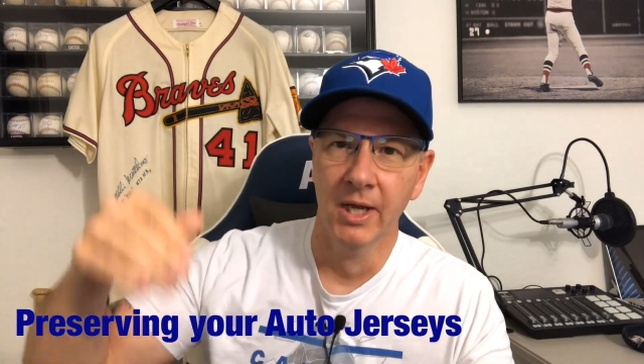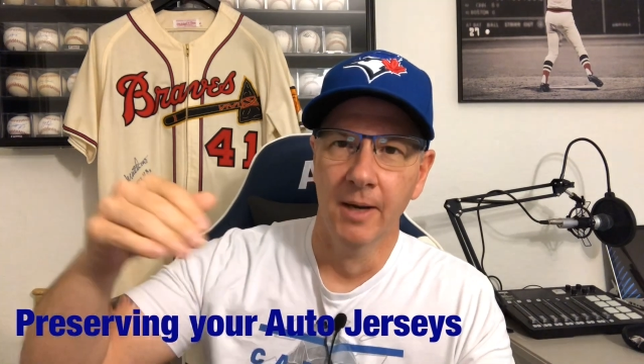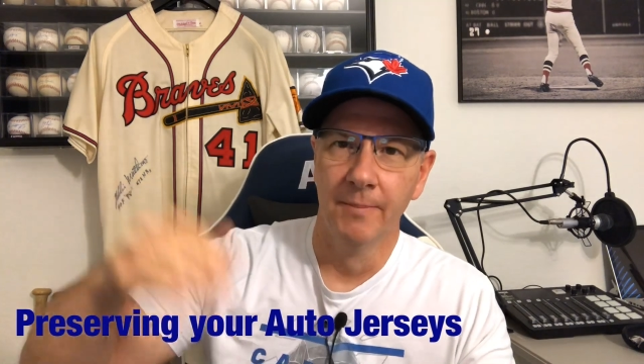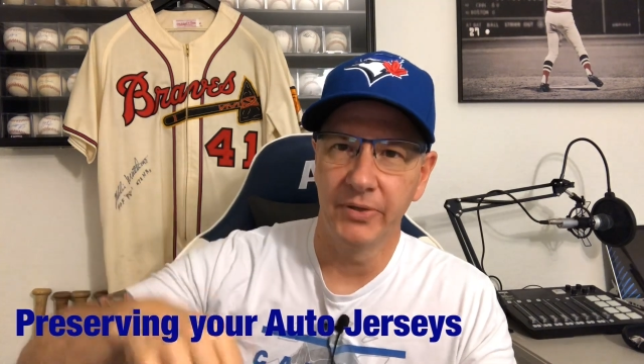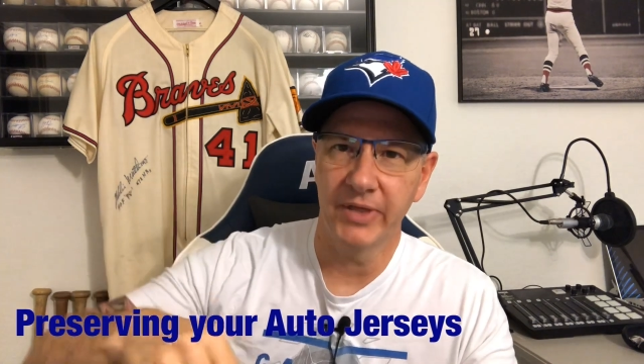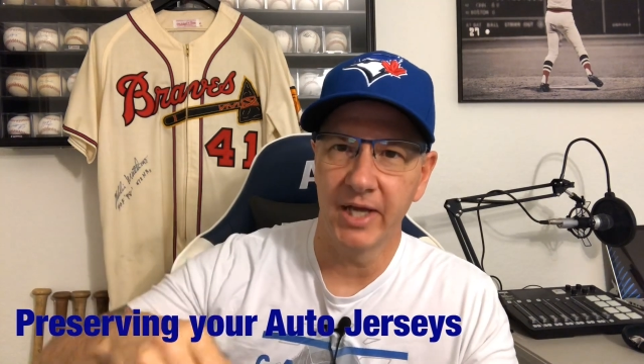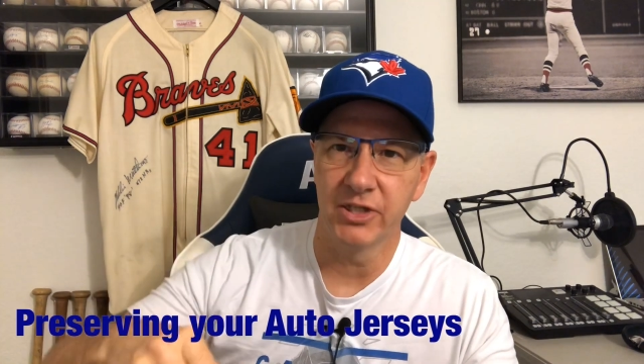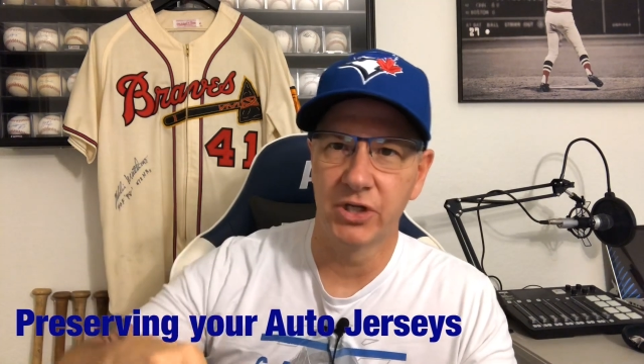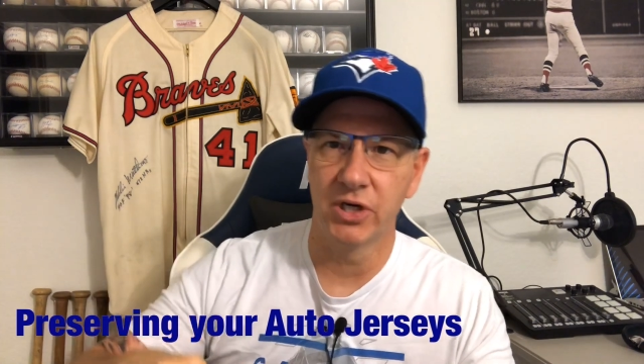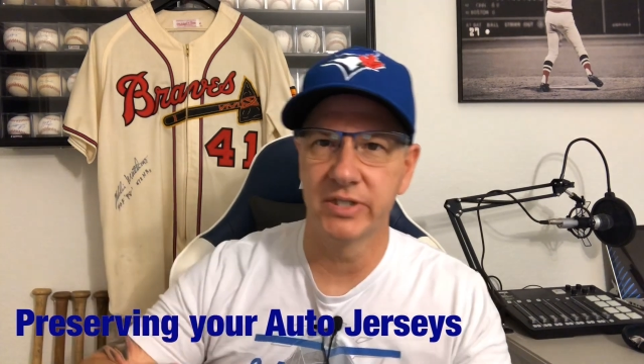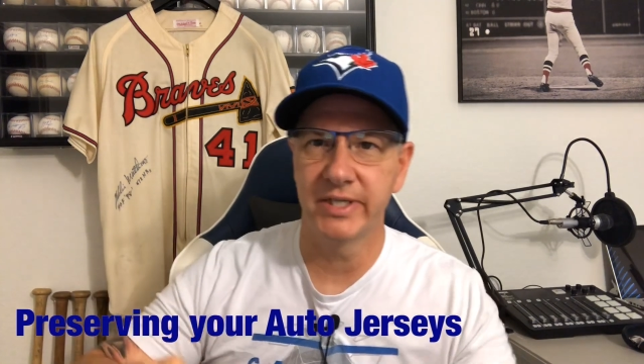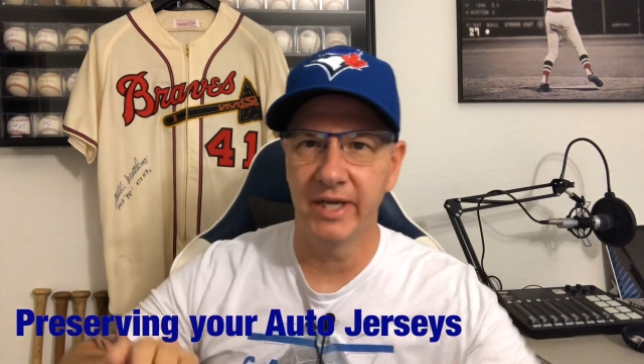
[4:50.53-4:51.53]
Put that
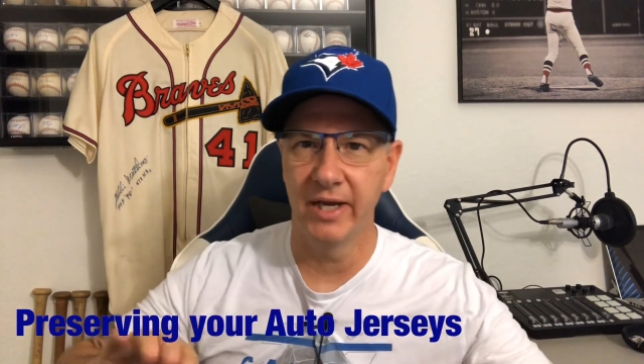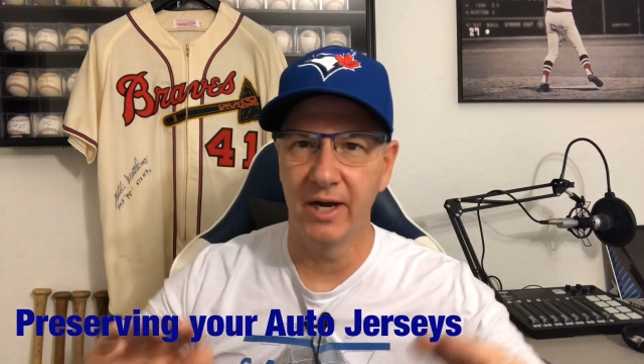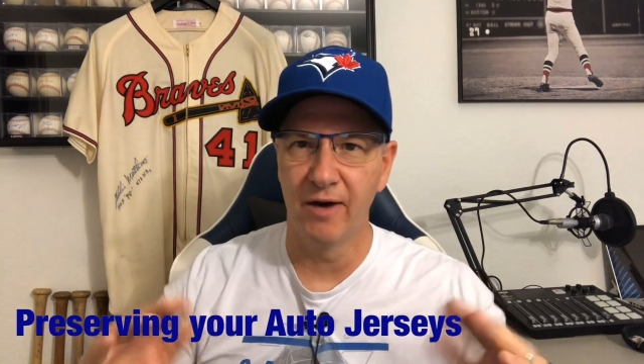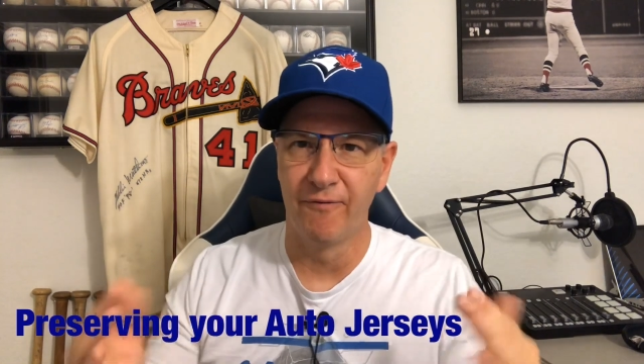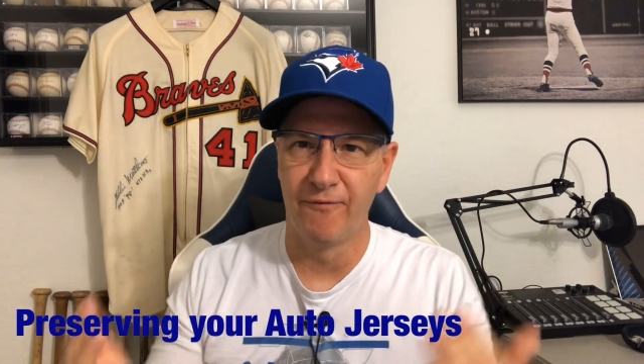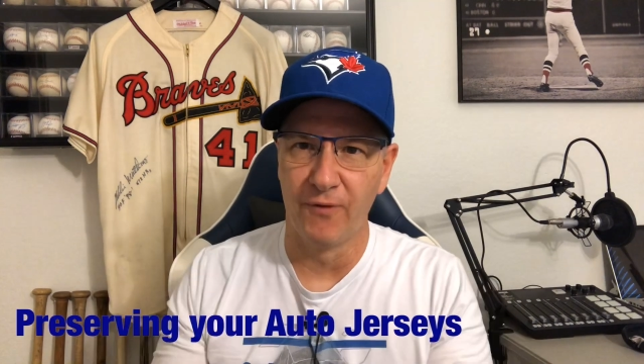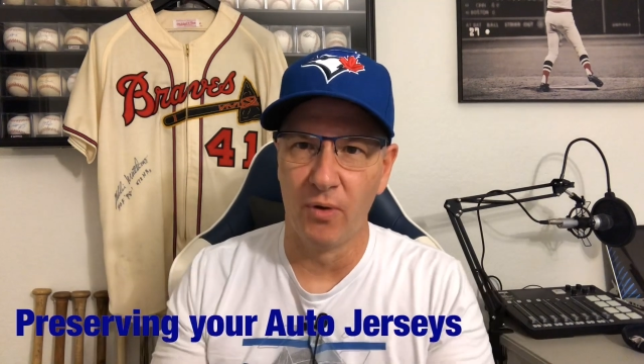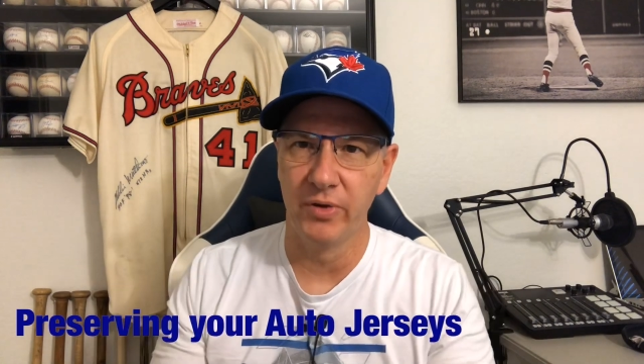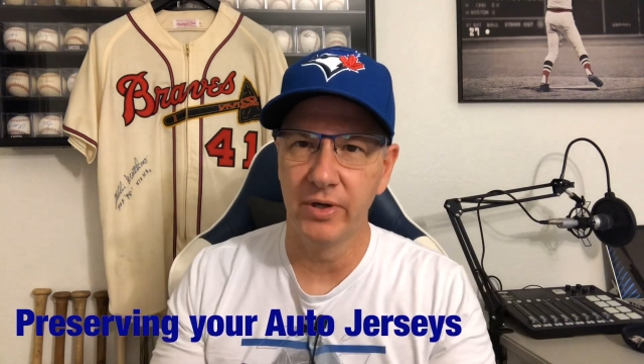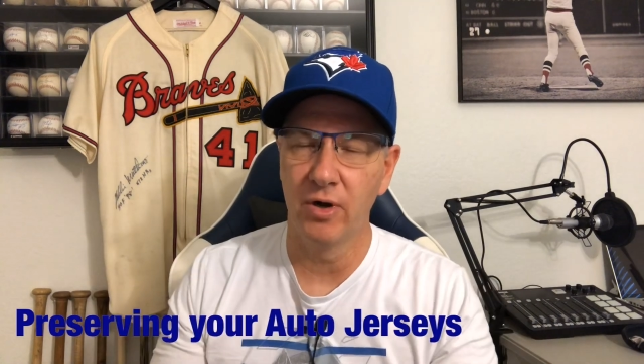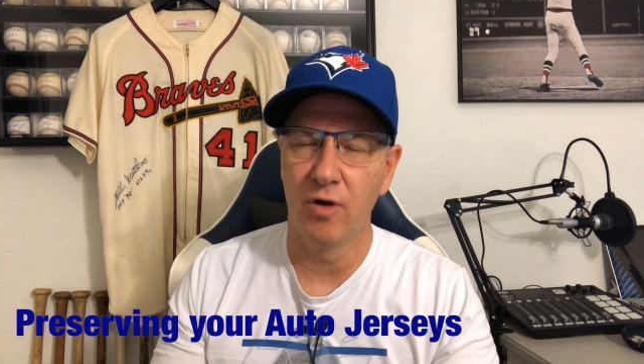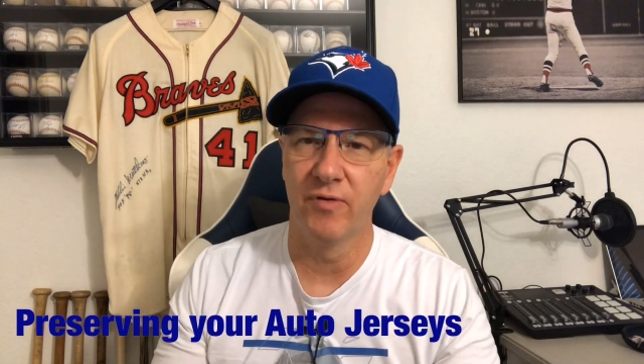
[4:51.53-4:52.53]
jersey in there,
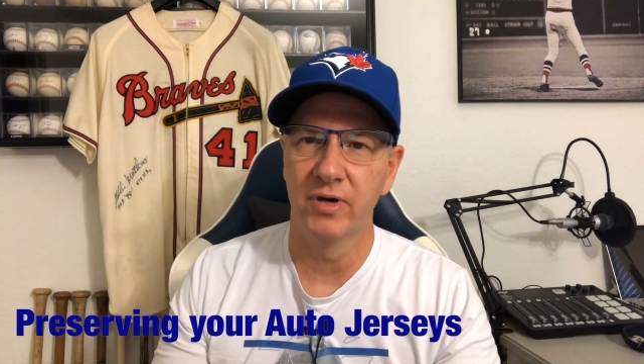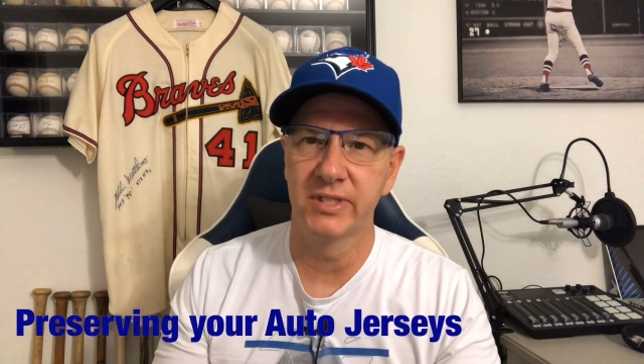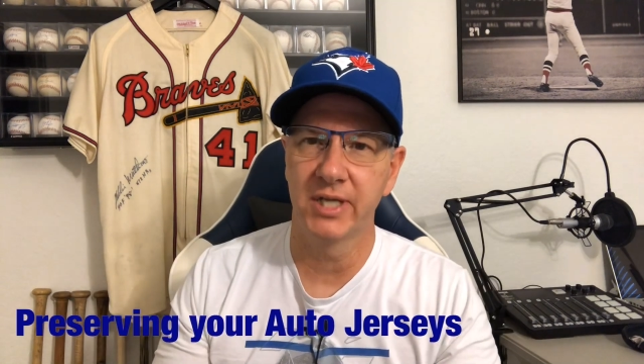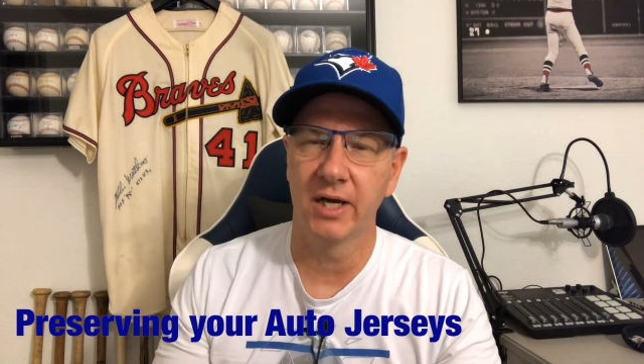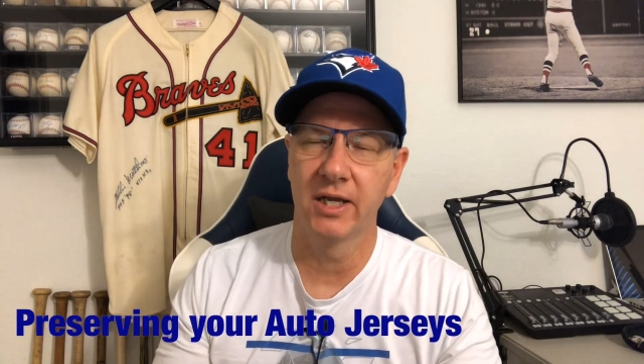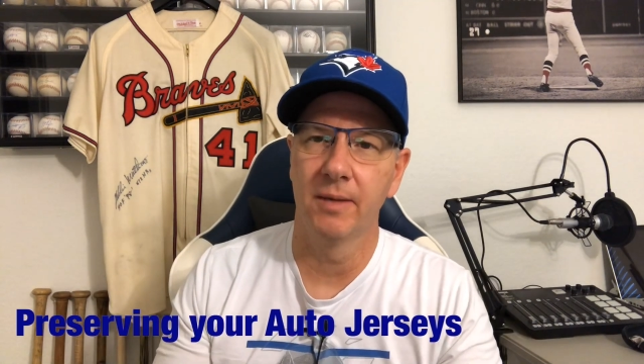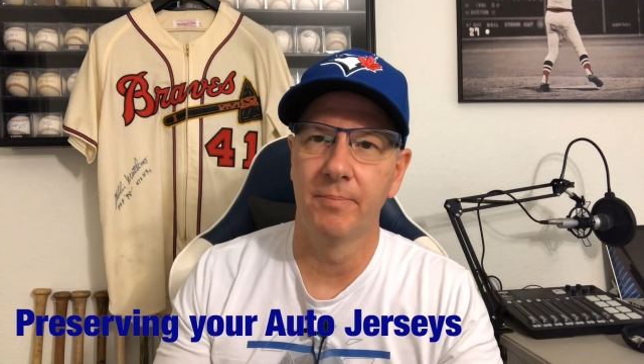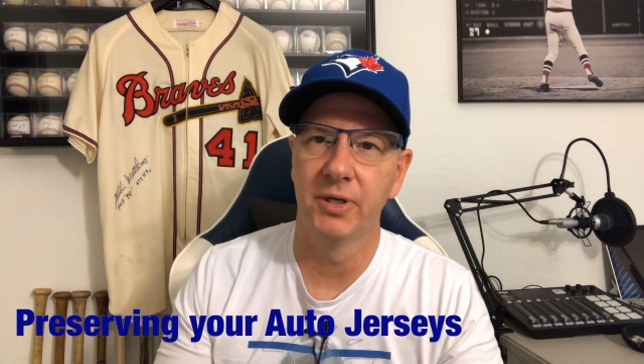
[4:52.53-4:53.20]
fold it over, tuck it,